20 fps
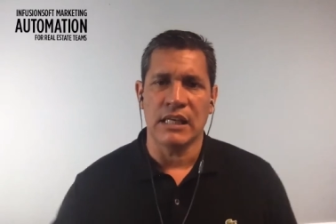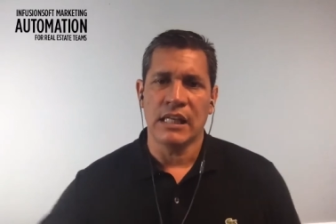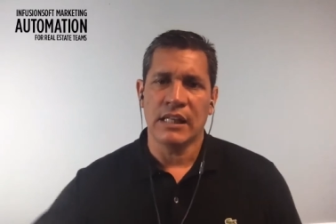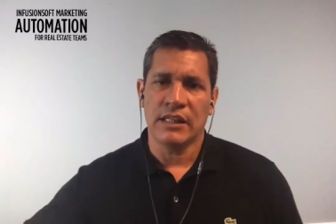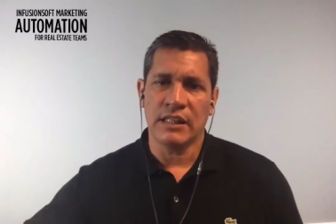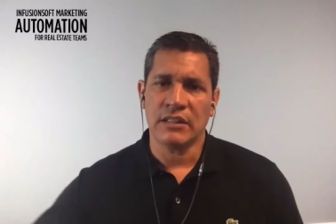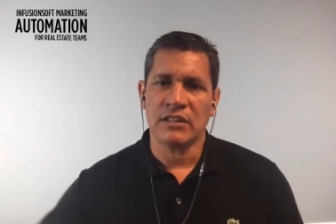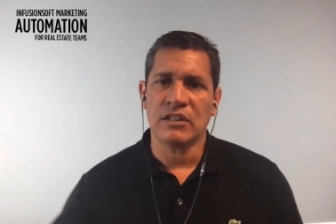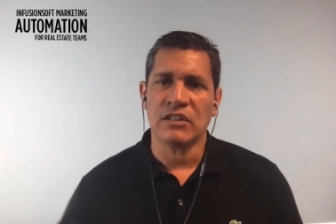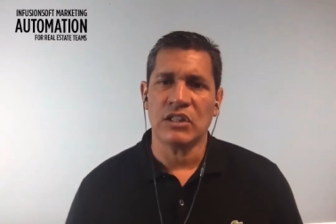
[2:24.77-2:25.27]

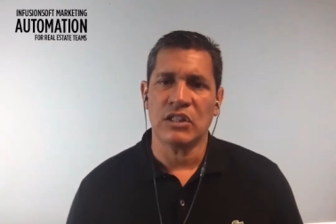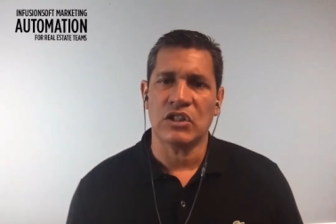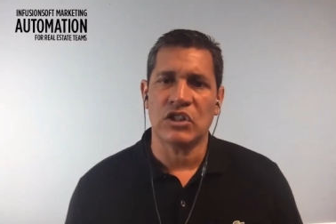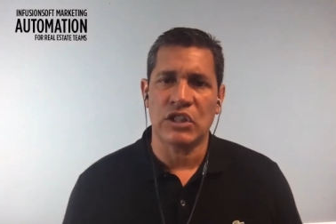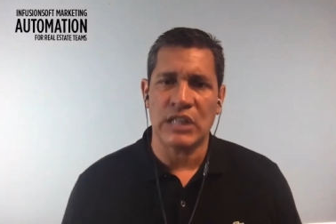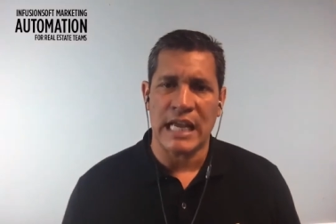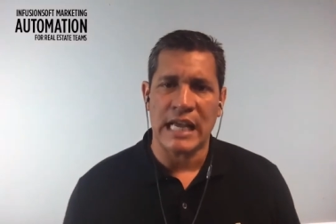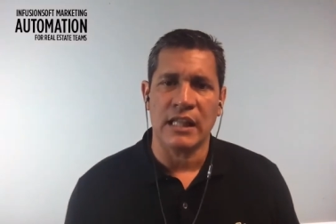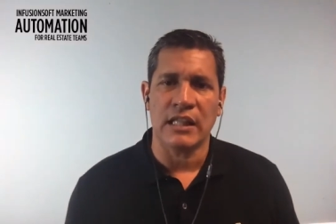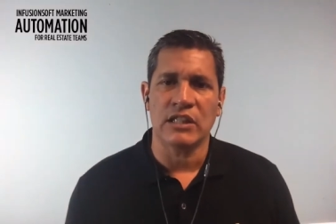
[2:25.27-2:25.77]
This is a
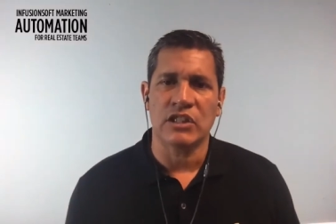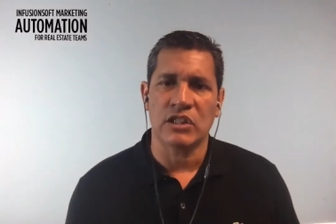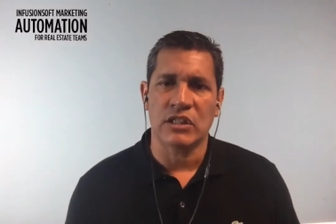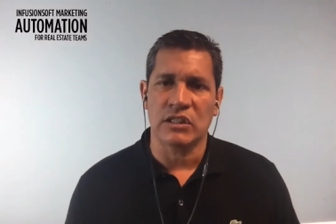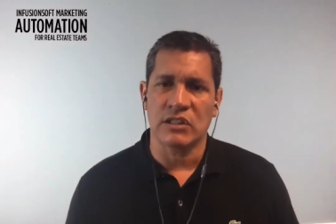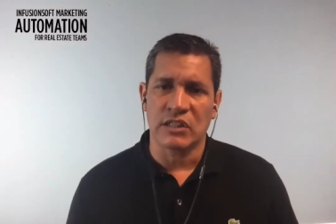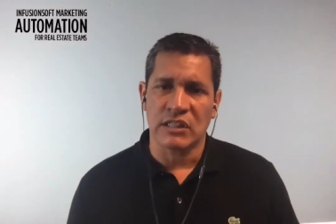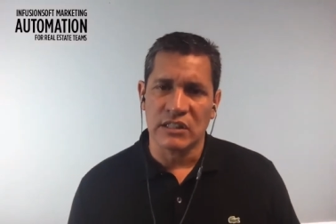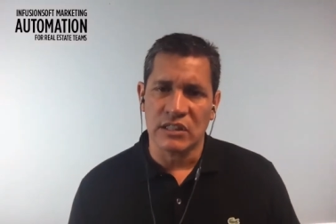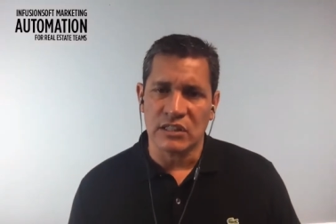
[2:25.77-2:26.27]
challenge
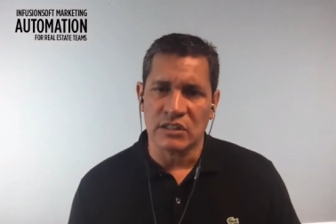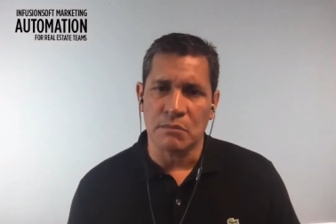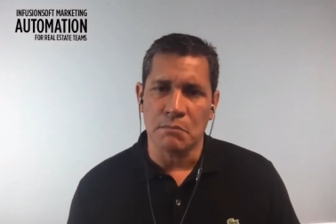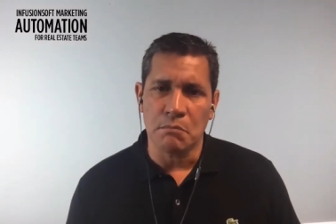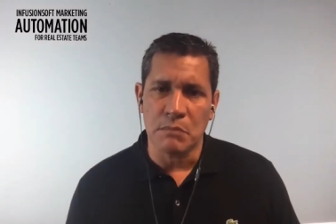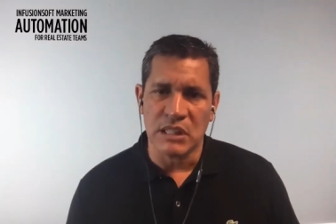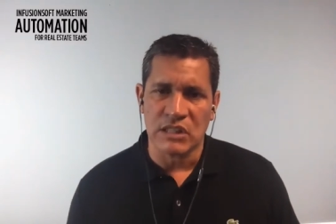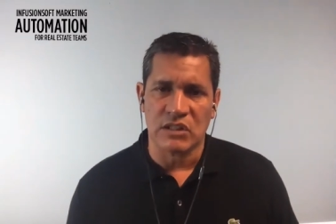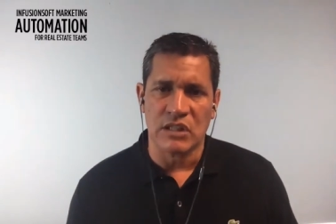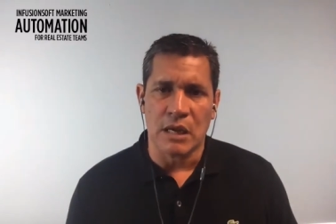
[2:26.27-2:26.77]
because this is
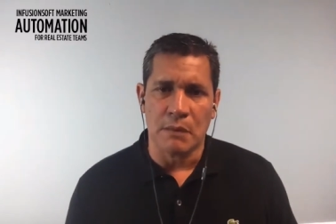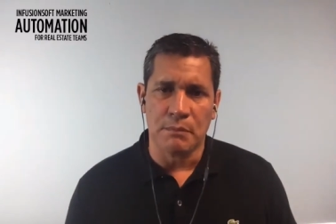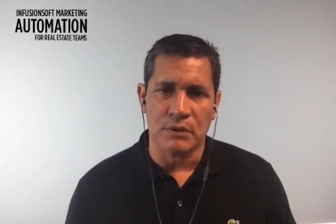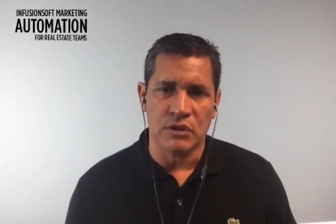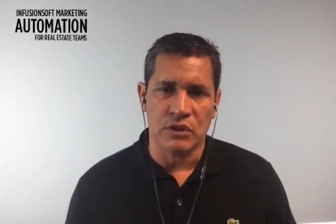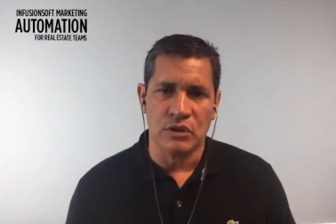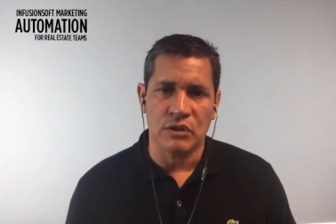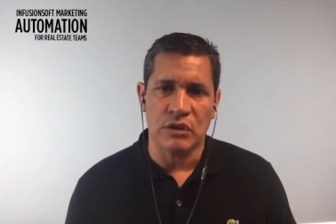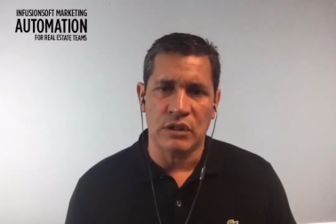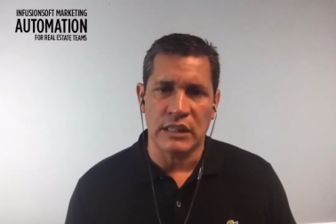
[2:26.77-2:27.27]
missed
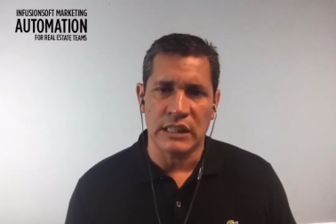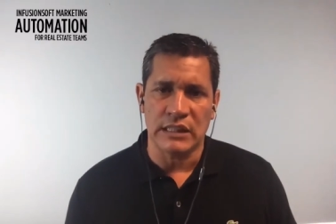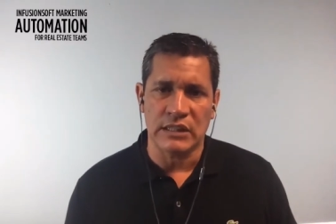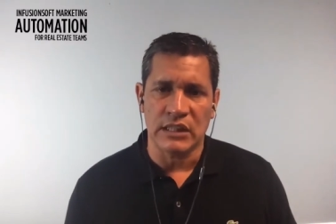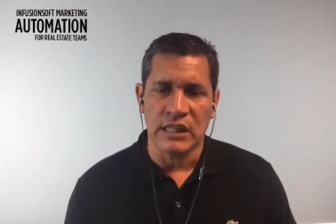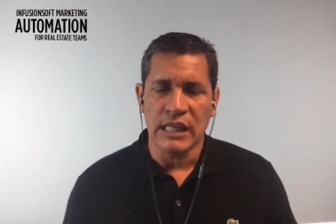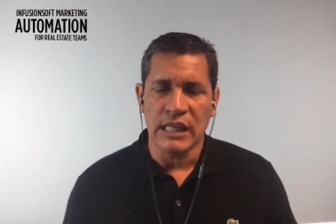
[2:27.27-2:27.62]
opportunities,